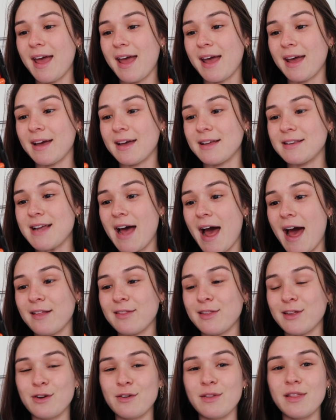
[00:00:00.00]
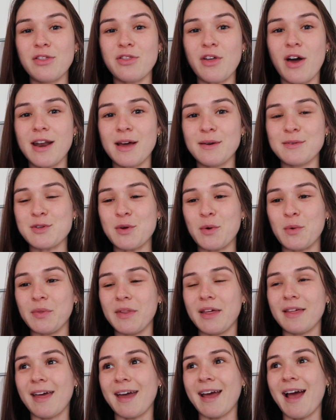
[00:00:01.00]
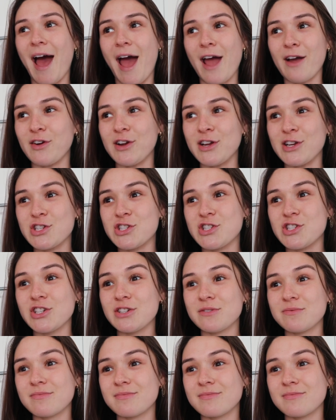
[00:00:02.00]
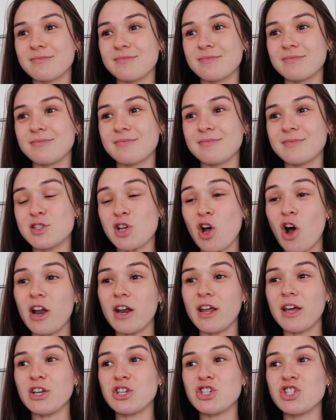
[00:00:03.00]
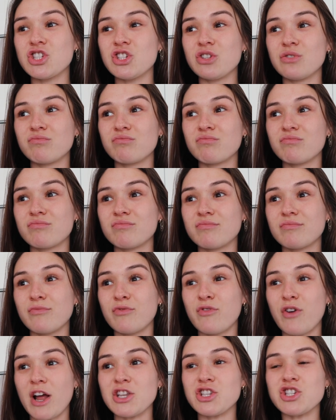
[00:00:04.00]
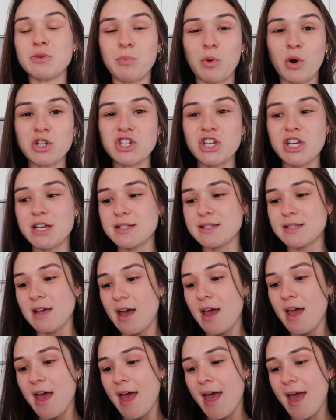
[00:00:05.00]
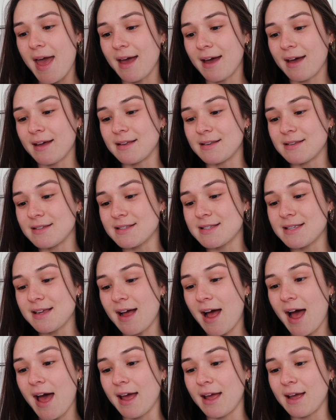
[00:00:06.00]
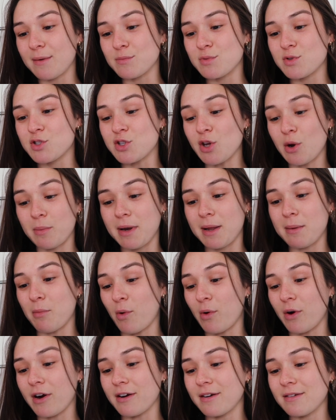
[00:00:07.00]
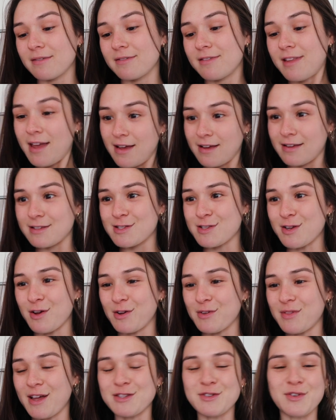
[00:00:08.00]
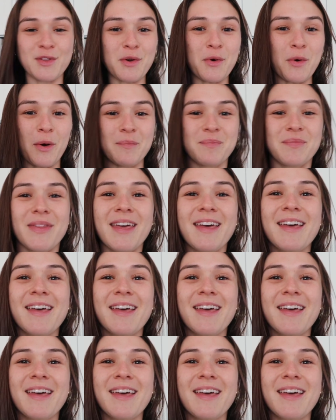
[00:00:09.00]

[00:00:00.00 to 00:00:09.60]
And I literally thought I was only like Irish, Scottish, French, and Portuguese and I am so many more things. So that's really cool.